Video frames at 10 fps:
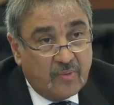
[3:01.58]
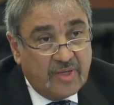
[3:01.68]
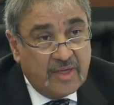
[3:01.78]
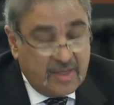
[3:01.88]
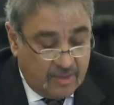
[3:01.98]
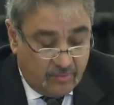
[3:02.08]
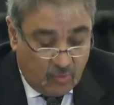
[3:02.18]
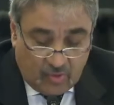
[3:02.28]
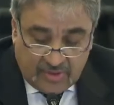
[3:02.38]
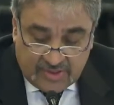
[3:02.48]
we had
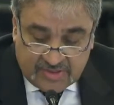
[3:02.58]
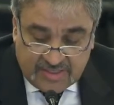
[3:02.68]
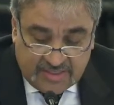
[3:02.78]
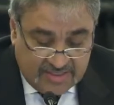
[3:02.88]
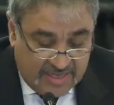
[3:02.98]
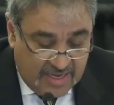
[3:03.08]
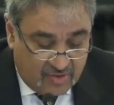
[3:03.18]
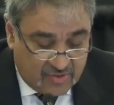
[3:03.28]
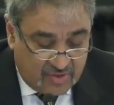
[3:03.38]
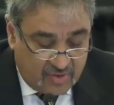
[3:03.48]
more than
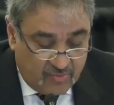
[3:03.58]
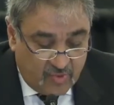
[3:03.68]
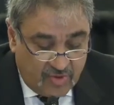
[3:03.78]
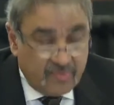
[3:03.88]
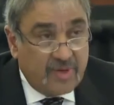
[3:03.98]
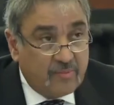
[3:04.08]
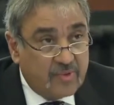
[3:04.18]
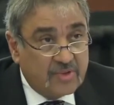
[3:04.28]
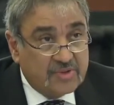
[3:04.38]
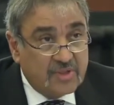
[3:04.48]
10,000 community
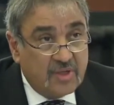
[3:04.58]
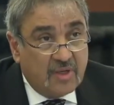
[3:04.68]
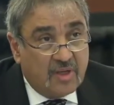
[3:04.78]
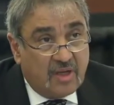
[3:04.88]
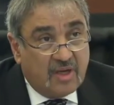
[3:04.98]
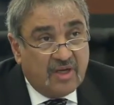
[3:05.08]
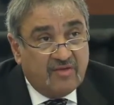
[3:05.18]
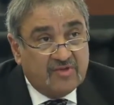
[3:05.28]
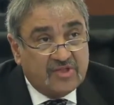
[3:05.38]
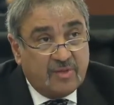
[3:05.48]
members
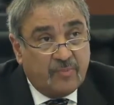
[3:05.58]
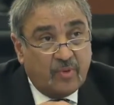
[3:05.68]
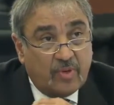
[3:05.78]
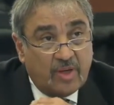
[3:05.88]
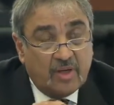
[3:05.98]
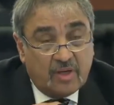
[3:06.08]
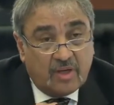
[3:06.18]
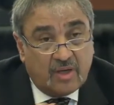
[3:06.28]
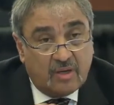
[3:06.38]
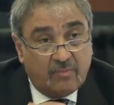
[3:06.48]
give us input,
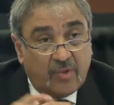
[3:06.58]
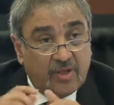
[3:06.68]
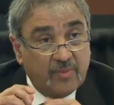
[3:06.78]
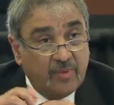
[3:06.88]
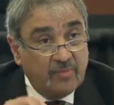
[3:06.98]
multiple